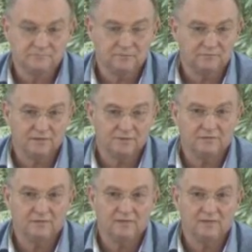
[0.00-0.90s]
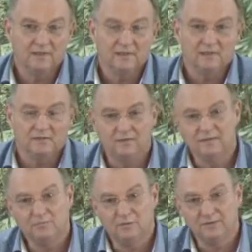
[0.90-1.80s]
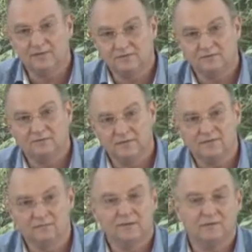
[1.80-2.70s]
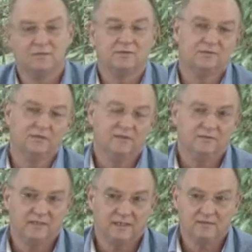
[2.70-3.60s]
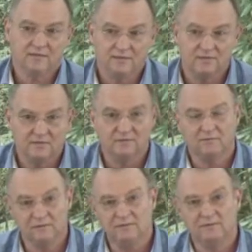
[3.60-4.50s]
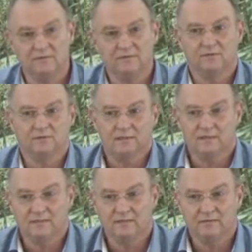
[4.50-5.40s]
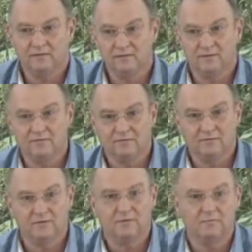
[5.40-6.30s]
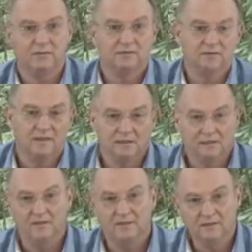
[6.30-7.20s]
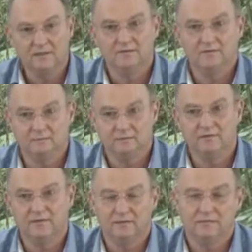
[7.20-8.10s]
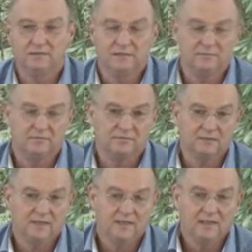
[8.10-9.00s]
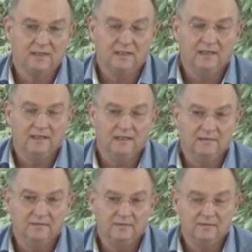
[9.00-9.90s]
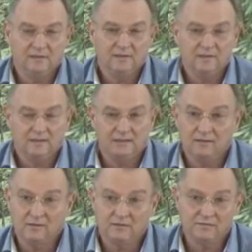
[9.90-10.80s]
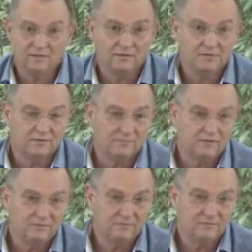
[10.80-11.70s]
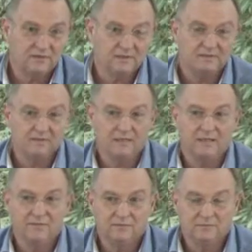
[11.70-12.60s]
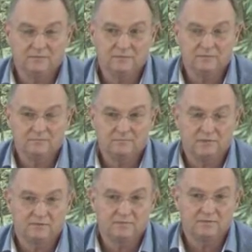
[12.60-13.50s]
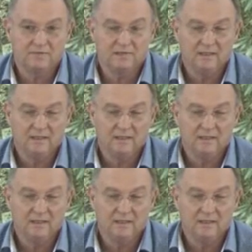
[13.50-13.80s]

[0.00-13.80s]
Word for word: of 60 years. So all that water that's, that originally was going into the Aral Sea is now going into these irrigated areas and then flowing somewhere else or disappearing into the atmosphere. And uh, there are a lot of ecological problems and, and livelihood problem, problems